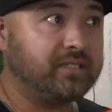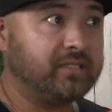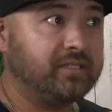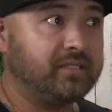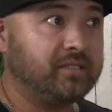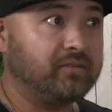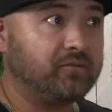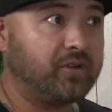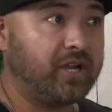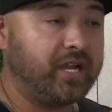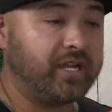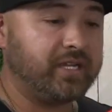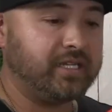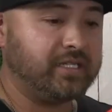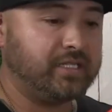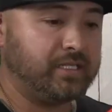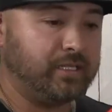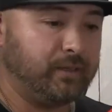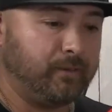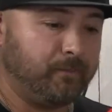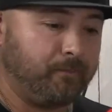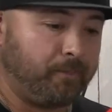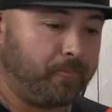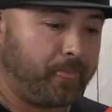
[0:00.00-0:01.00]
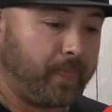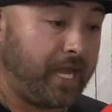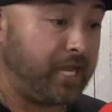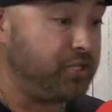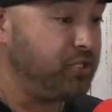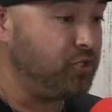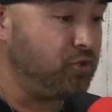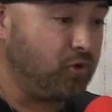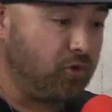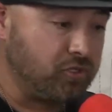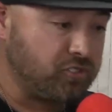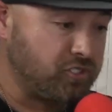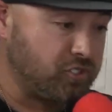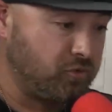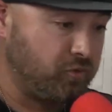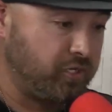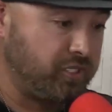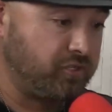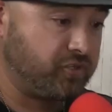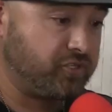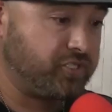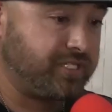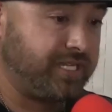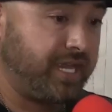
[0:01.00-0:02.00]
right? And you also
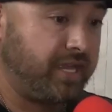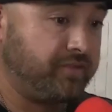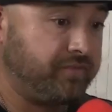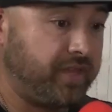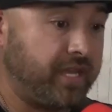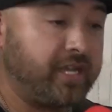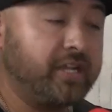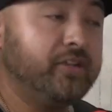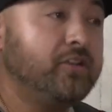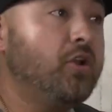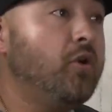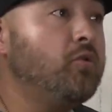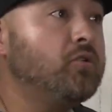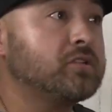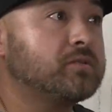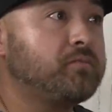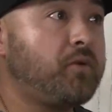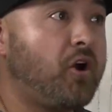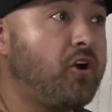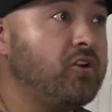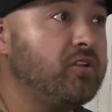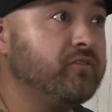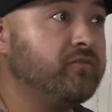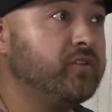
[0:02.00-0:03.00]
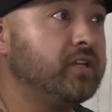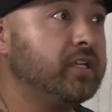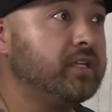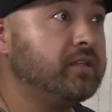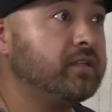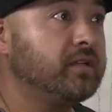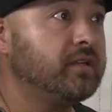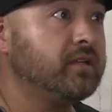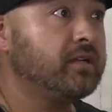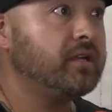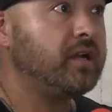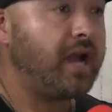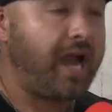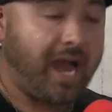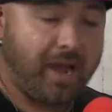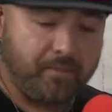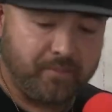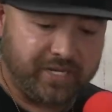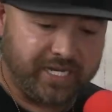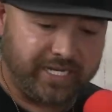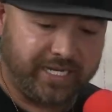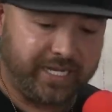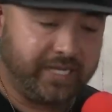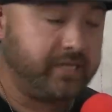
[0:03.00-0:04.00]
understand that a no is part of it. I'm going
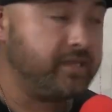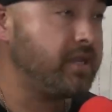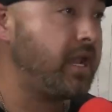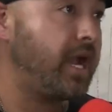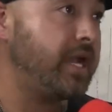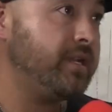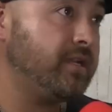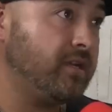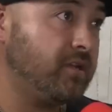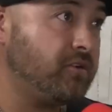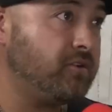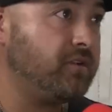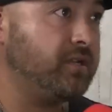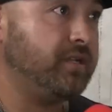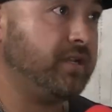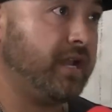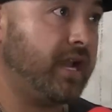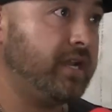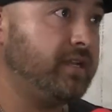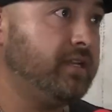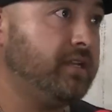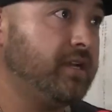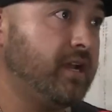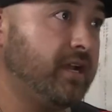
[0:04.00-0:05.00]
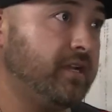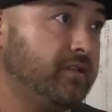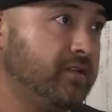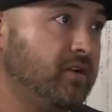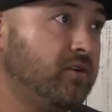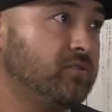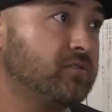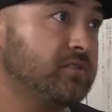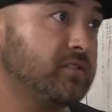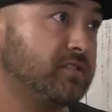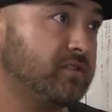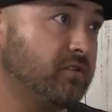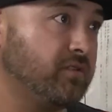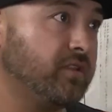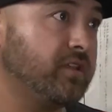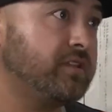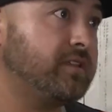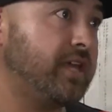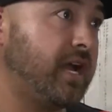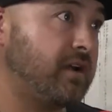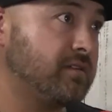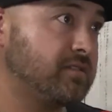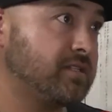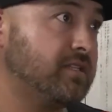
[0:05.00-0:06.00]
to get 999 no's until the
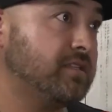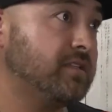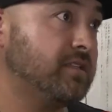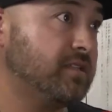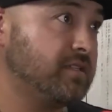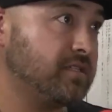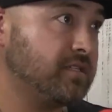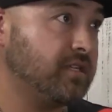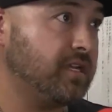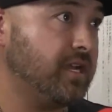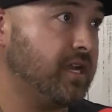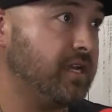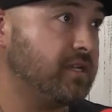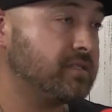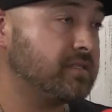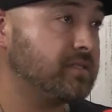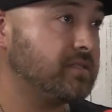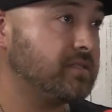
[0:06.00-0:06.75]
thousandth is a but yes. I'll get